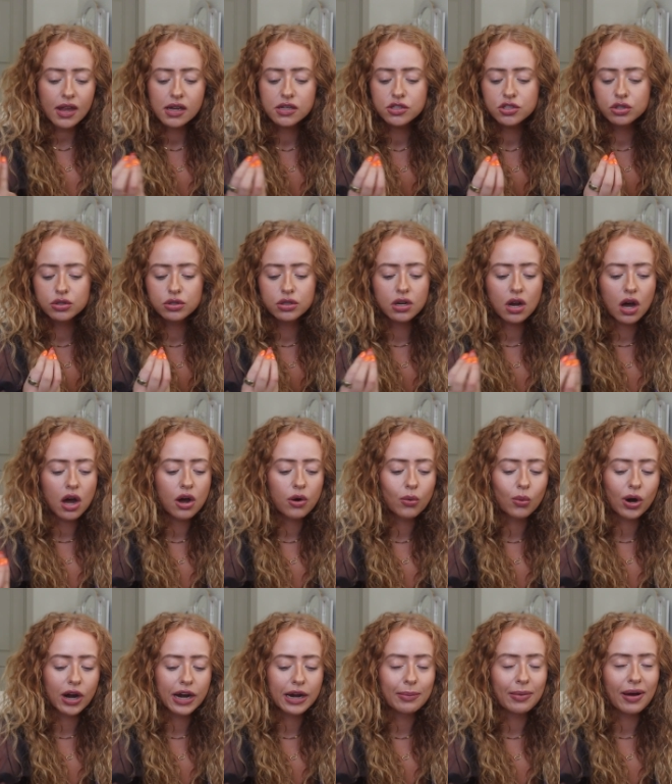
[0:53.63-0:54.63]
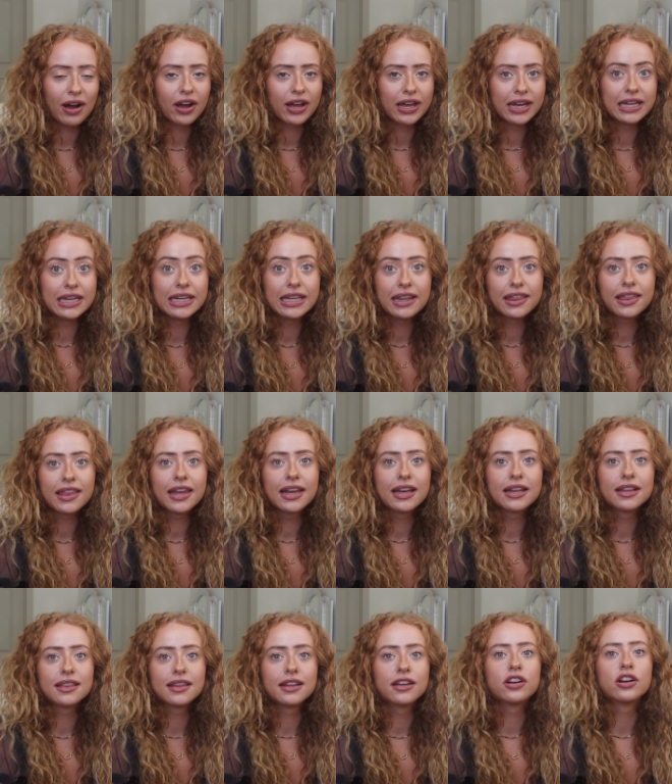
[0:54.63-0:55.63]
to not worry about
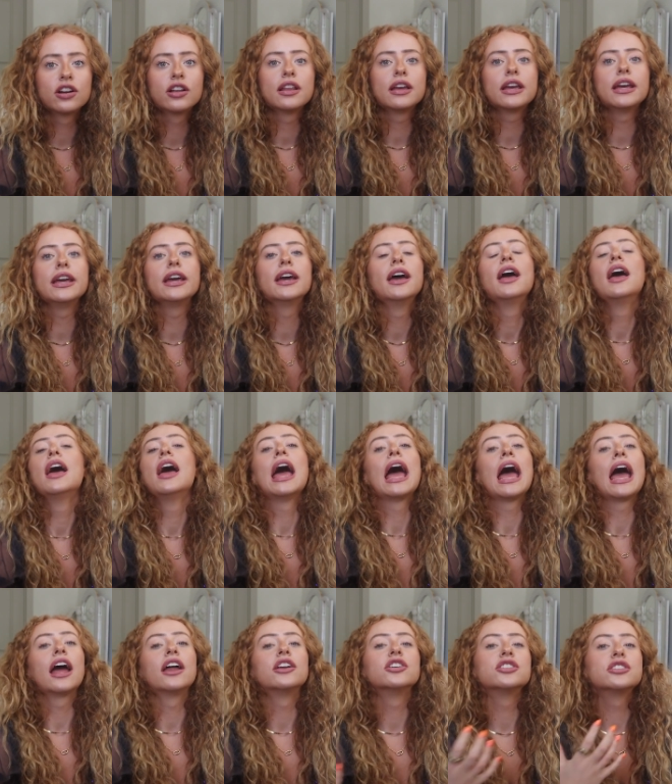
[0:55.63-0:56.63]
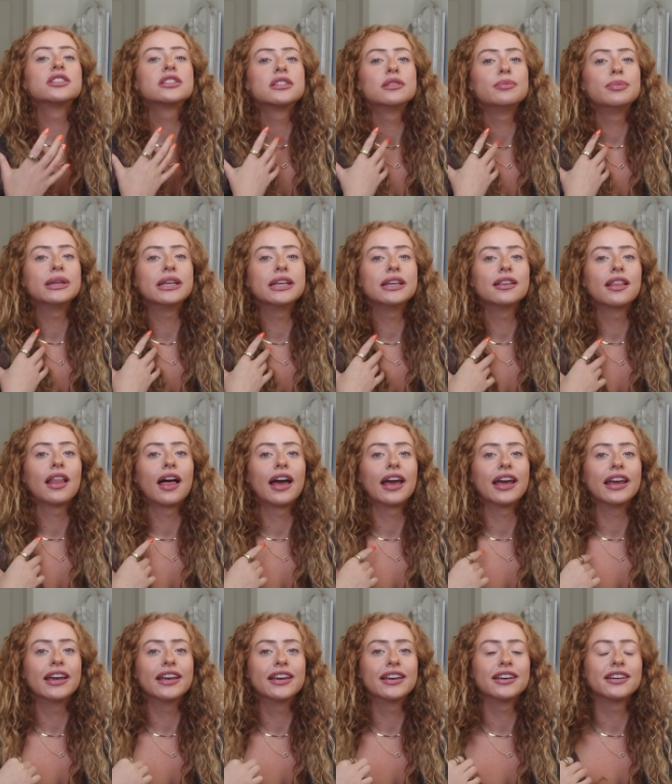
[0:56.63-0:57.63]
anything, literally, and just to be
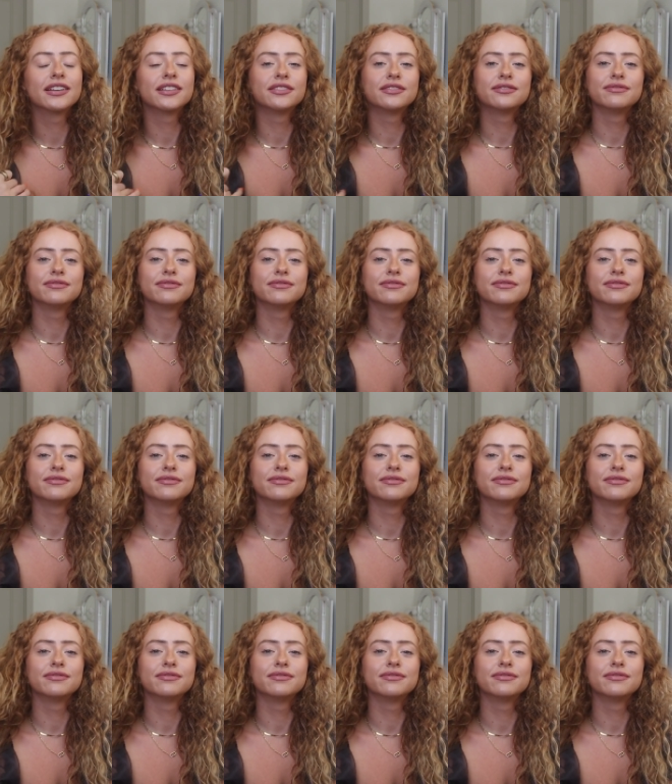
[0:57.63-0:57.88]
like,